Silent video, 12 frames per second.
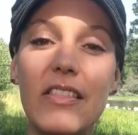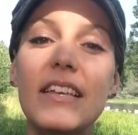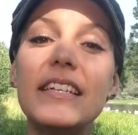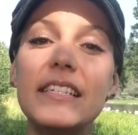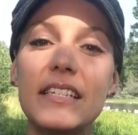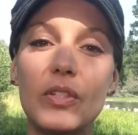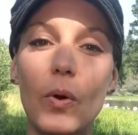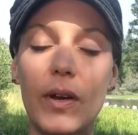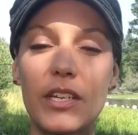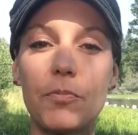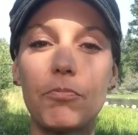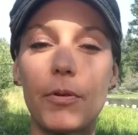This is
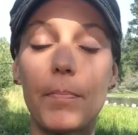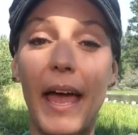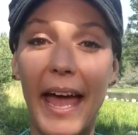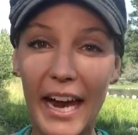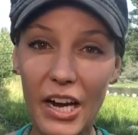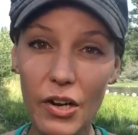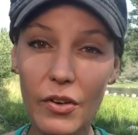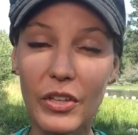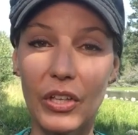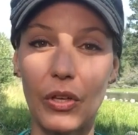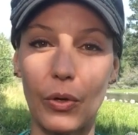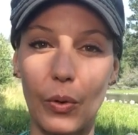going to prepare
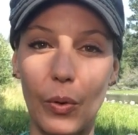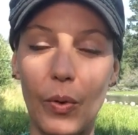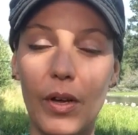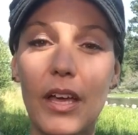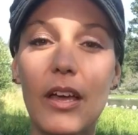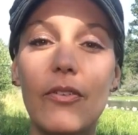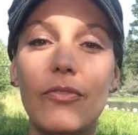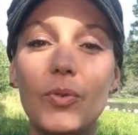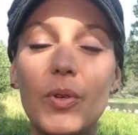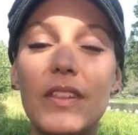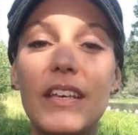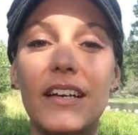you
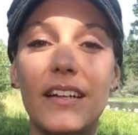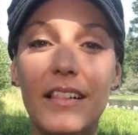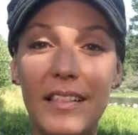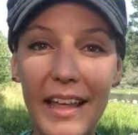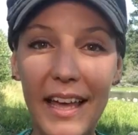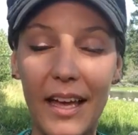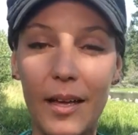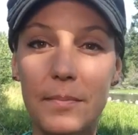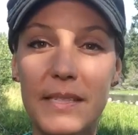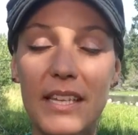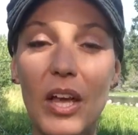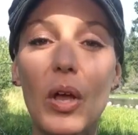for the
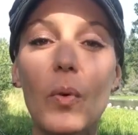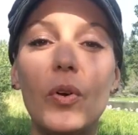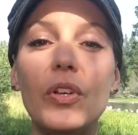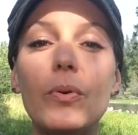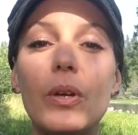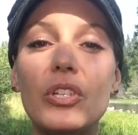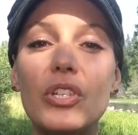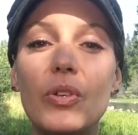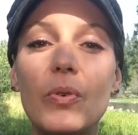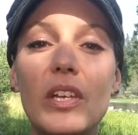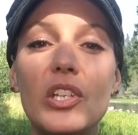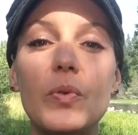eclipse where you can
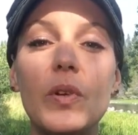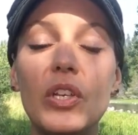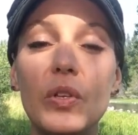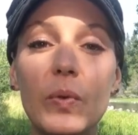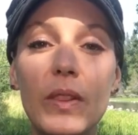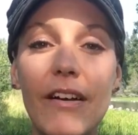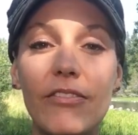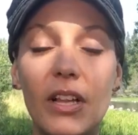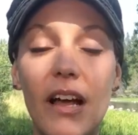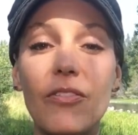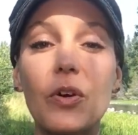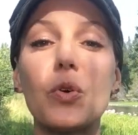tune into a new
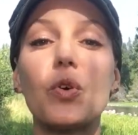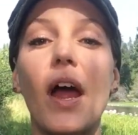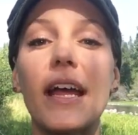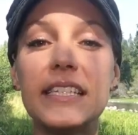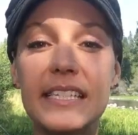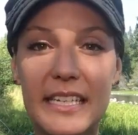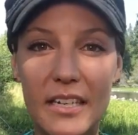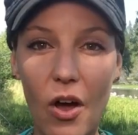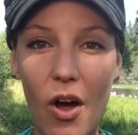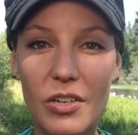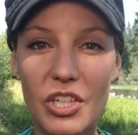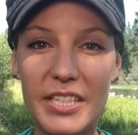level of Christed
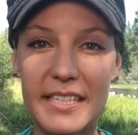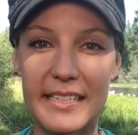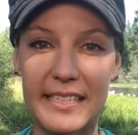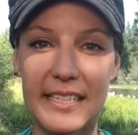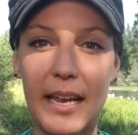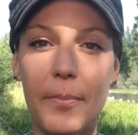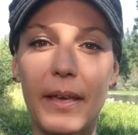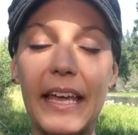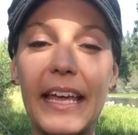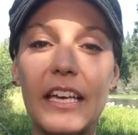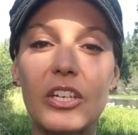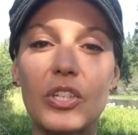consciousness,
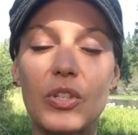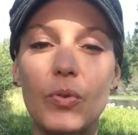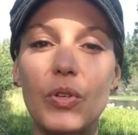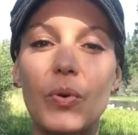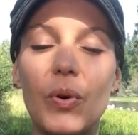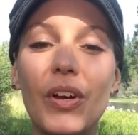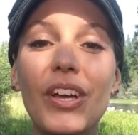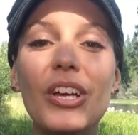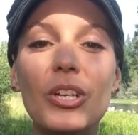stepping into your